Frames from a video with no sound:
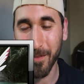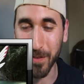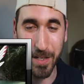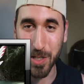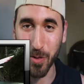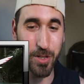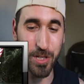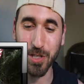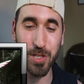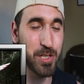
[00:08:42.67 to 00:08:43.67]
Venusaur
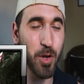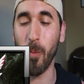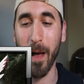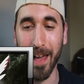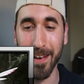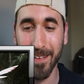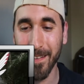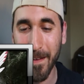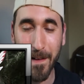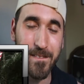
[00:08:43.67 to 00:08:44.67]
just so bad.
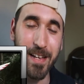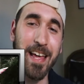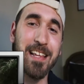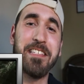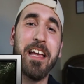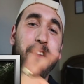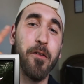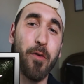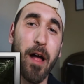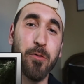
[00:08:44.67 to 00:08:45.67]
And that is the end
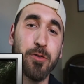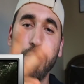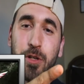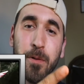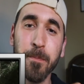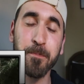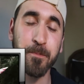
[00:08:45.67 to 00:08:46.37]
of round 2.